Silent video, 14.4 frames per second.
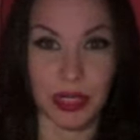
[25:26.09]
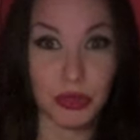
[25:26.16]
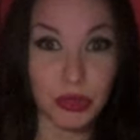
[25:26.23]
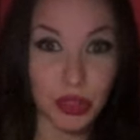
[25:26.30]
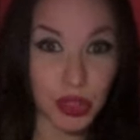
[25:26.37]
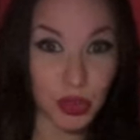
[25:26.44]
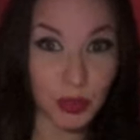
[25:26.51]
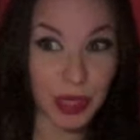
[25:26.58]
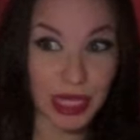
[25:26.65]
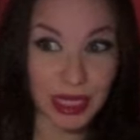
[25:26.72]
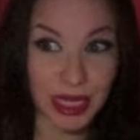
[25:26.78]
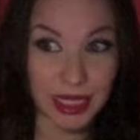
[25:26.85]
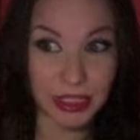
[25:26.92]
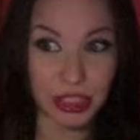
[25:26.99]
You too may
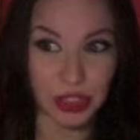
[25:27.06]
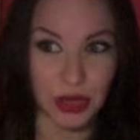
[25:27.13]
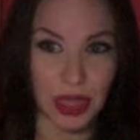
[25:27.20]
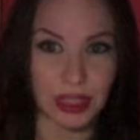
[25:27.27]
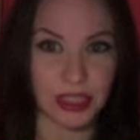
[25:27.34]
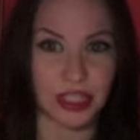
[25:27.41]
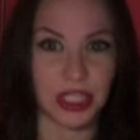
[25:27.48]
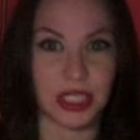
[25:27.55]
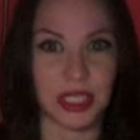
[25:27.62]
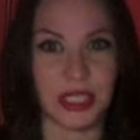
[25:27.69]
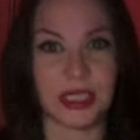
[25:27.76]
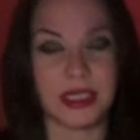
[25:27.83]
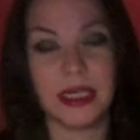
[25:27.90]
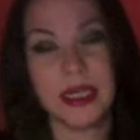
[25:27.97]
like astrology
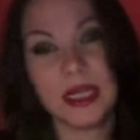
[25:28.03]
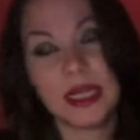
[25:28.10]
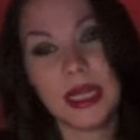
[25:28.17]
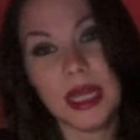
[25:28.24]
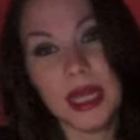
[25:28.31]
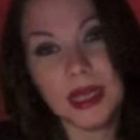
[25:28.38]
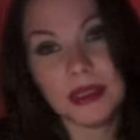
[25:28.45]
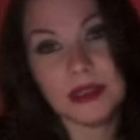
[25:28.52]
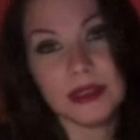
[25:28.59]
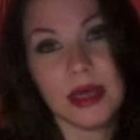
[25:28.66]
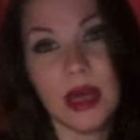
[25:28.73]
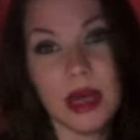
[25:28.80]
and